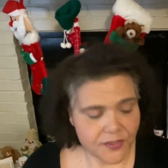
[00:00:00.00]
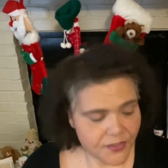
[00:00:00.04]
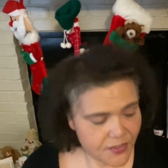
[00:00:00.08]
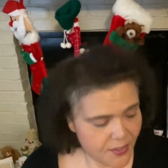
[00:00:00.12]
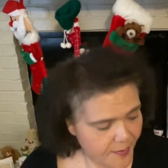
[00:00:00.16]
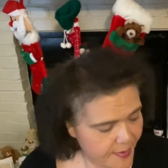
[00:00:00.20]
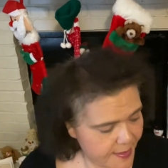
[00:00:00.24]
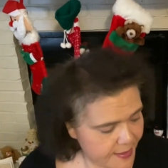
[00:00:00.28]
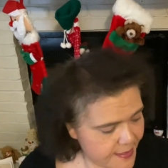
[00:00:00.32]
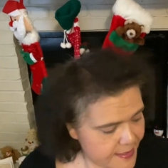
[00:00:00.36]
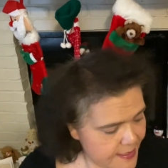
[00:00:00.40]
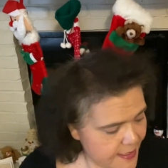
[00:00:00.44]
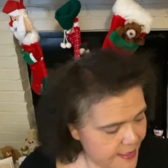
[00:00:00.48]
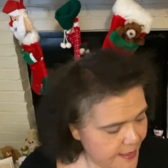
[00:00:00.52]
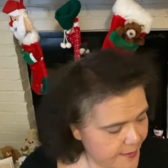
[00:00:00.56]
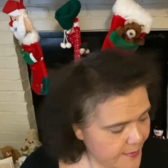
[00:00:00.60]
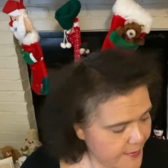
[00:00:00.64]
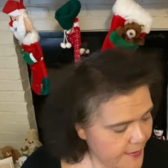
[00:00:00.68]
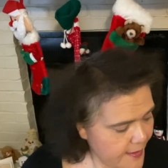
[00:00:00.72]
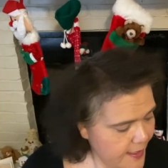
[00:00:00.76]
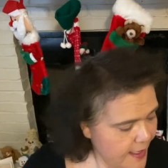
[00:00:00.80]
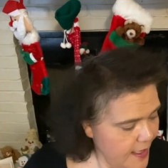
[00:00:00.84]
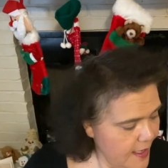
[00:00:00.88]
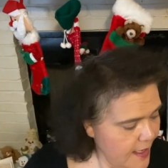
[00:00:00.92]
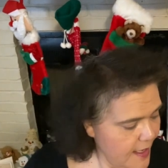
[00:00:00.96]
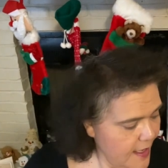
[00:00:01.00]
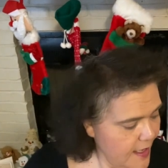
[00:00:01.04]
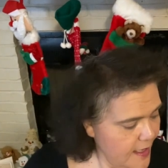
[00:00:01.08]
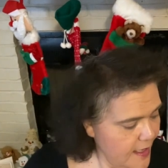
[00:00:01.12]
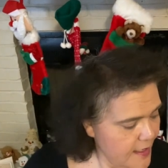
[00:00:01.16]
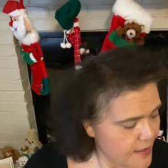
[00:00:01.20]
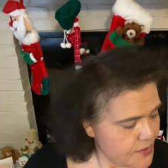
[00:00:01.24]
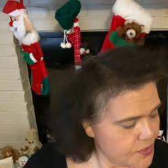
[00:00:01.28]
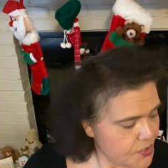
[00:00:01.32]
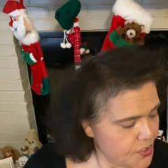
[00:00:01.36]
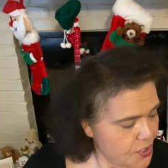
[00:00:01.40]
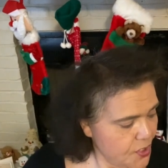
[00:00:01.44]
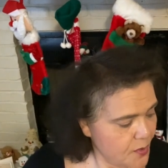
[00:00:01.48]
So I picked up
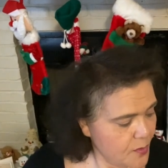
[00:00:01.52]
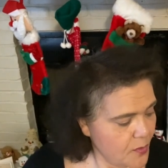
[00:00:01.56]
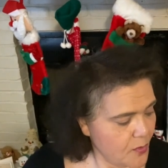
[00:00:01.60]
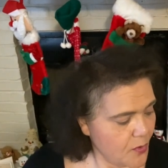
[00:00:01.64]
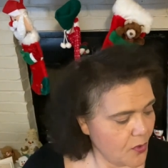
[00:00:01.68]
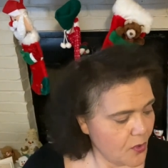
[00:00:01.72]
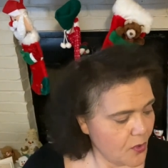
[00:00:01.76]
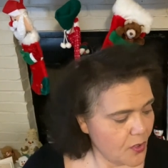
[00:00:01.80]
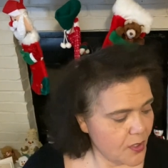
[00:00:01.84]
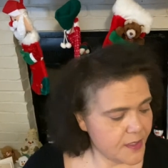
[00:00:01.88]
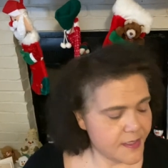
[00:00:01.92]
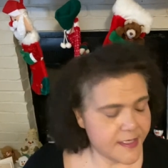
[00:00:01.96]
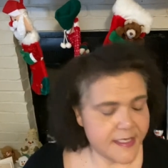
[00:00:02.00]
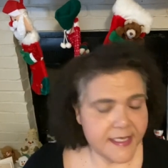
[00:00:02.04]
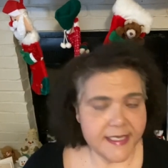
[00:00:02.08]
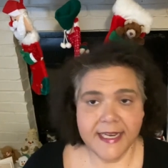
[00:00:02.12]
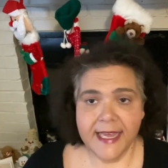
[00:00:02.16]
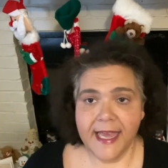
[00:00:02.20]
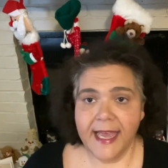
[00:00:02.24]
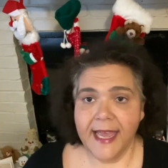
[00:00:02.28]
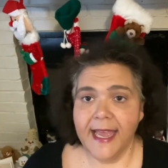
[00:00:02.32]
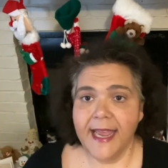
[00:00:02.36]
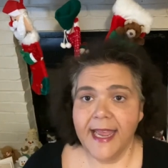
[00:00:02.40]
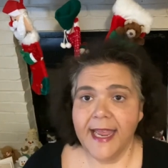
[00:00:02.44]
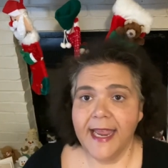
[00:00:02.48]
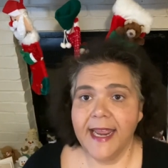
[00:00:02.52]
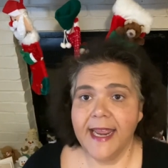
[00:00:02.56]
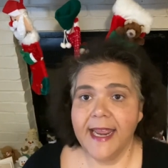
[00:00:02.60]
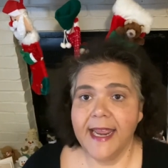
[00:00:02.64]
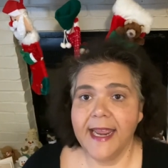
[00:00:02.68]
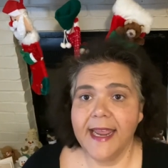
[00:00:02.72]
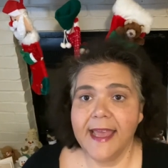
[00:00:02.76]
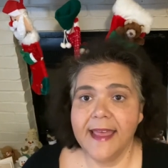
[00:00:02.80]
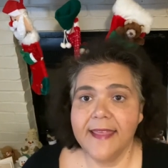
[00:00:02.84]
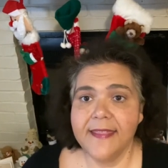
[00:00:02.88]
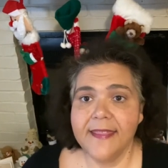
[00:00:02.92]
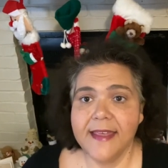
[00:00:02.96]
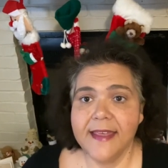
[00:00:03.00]
2 more
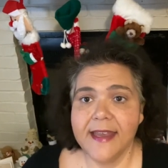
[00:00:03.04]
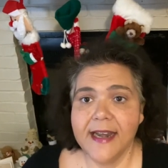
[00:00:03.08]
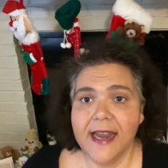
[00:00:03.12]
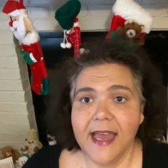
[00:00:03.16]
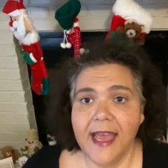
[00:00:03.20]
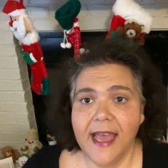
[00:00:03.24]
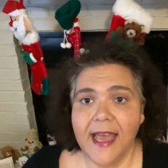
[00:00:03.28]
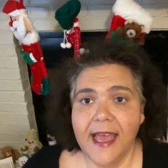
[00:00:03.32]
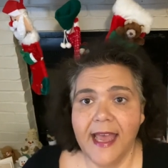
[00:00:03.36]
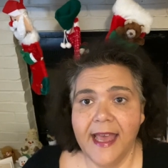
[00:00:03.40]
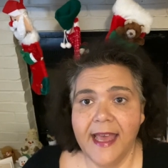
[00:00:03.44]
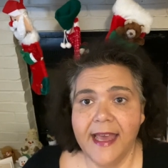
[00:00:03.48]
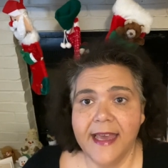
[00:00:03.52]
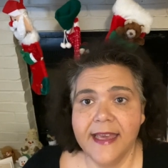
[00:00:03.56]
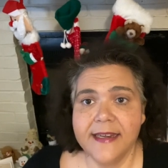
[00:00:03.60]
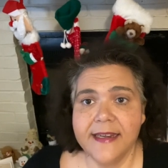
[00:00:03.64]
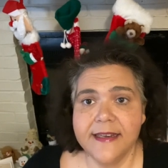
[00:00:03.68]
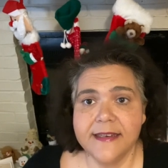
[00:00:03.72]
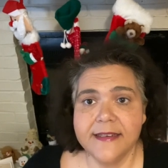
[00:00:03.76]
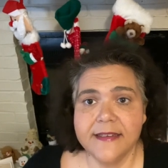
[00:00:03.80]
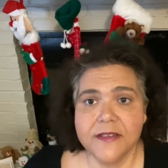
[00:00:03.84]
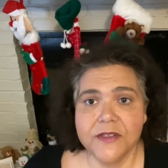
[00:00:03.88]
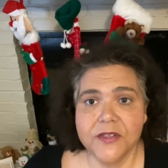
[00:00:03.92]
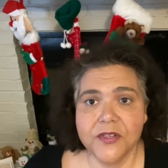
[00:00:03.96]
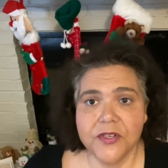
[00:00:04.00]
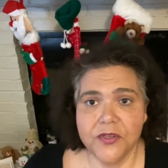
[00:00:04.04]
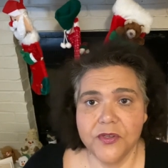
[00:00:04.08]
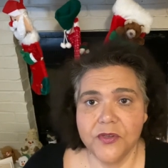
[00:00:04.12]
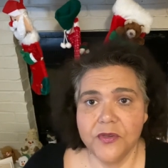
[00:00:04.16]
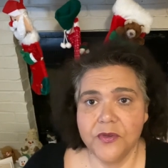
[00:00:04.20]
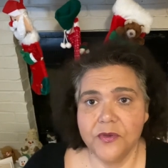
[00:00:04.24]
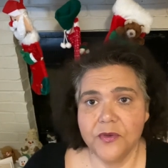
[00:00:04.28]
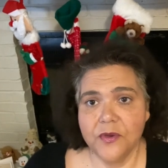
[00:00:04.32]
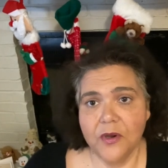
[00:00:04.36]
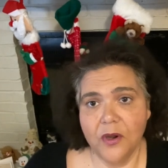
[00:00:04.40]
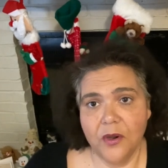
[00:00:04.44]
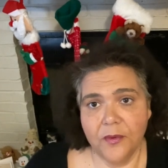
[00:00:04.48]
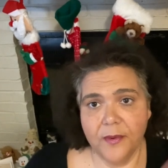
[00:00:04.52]
today, and then I had
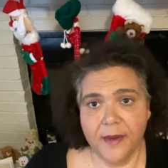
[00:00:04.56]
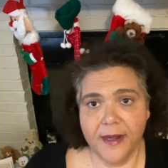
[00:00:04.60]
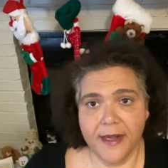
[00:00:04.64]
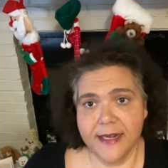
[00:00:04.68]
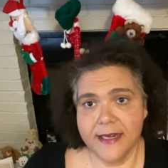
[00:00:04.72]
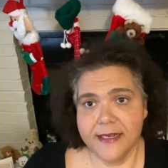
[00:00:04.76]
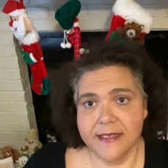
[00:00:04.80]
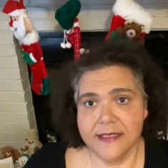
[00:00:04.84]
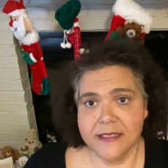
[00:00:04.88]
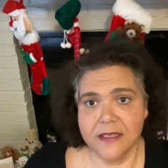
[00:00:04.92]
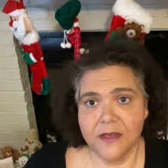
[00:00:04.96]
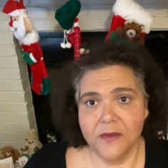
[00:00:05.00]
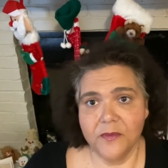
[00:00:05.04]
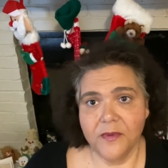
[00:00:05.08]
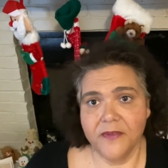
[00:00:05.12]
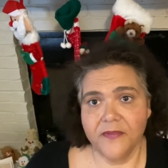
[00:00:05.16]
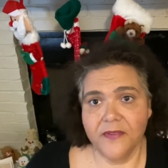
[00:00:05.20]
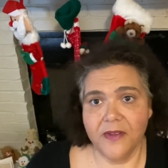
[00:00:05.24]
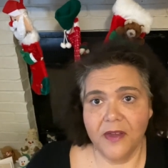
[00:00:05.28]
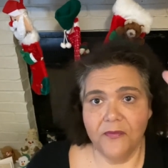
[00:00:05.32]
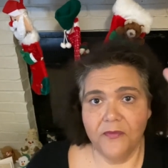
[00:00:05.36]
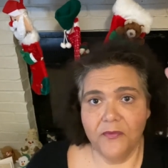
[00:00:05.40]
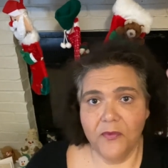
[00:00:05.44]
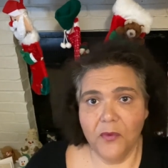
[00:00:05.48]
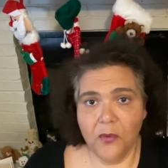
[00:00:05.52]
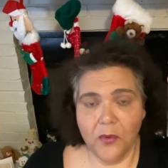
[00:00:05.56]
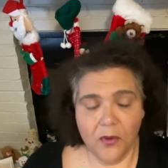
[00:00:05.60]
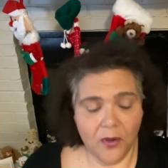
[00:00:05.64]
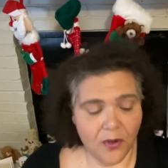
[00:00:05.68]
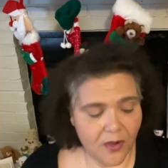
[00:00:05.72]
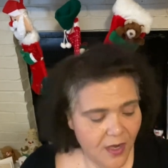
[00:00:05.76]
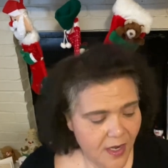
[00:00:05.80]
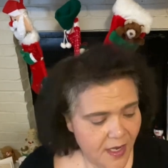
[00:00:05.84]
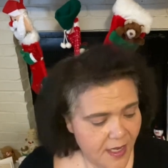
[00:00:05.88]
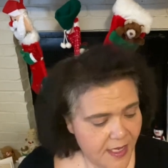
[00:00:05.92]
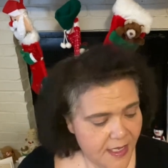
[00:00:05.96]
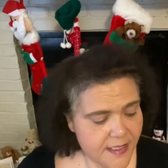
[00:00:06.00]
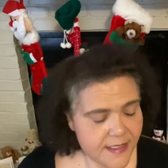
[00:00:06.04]
2 already. So we've got
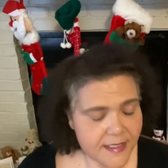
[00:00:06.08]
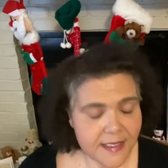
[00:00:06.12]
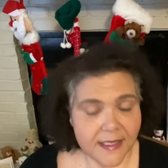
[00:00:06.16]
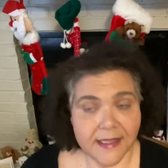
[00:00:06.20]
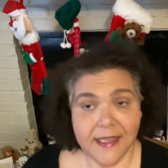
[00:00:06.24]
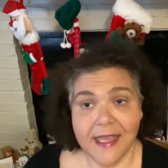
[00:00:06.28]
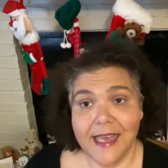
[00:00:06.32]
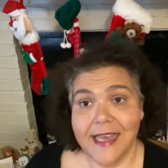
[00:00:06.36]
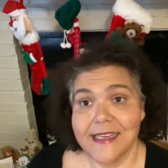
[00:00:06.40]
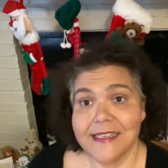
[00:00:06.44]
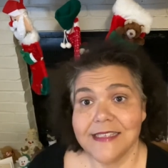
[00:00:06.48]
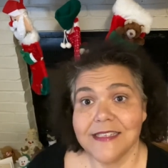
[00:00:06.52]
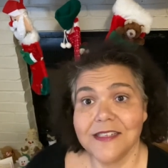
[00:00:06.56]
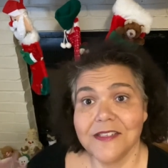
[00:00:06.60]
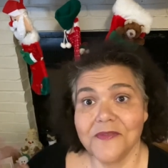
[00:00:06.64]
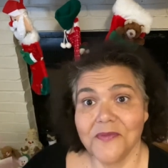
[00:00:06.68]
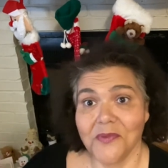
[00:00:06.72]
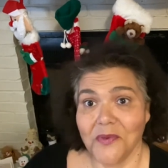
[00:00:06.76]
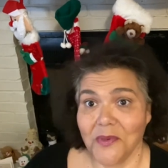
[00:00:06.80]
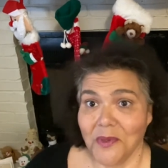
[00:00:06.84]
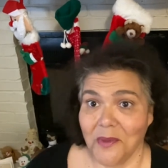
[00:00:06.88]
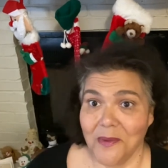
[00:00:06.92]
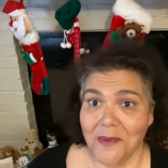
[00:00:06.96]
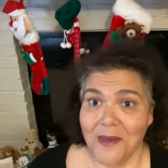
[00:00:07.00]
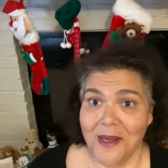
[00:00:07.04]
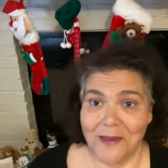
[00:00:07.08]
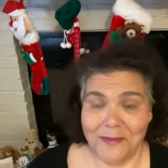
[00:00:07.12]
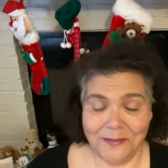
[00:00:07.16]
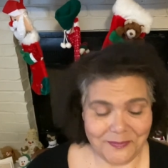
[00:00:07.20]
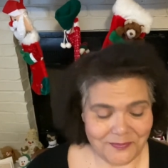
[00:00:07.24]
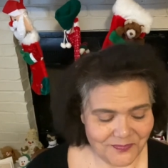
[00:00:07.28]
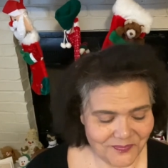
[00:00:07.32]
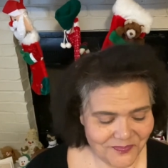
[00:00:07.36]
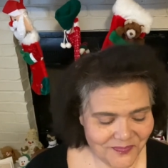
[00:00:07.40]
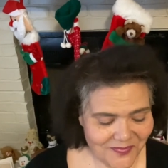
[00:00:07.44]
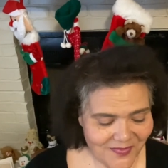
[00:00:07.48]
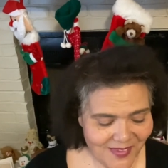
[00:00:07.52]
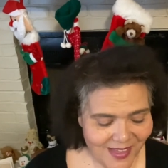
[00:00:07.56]
4 to last us for a while.
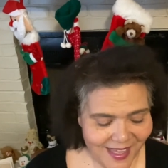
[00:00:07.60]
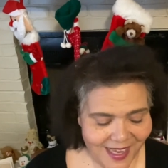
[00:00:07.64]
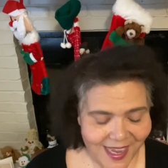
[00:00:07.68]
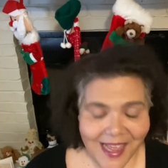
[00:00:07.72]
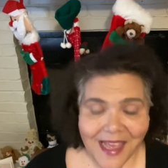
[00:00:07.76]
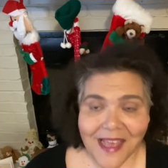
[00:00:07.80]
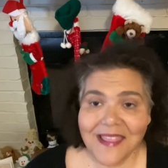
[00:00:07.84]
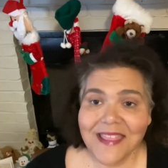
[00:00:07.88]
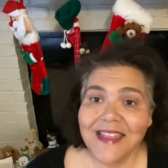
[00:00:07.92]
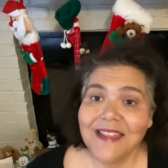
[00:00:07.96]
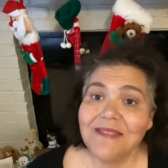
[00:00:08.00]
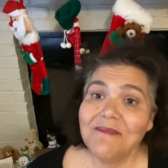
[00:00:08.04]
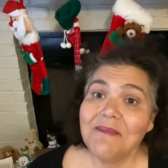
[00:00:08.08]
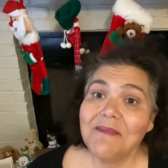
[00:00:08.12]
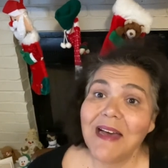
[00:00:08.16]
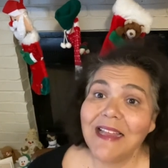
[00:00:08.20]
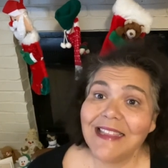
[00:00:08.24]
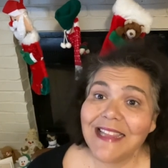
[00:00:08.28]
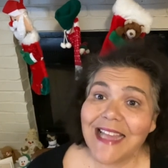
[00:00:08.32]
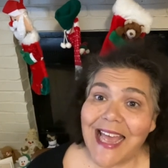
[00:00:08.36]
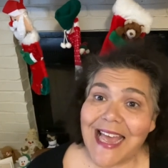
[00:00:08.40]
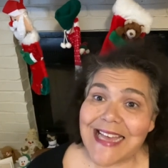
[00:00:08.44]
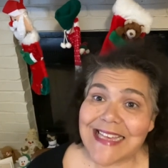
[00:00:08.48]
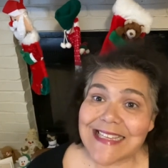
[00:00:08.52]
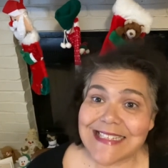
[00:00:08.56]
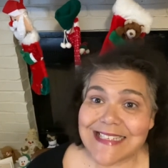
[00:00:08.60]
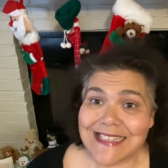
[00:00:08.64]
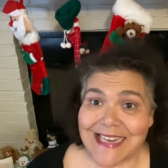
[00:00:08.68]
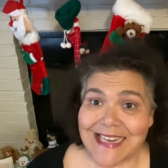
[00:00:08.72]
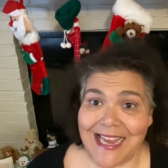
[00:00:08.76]
Then my last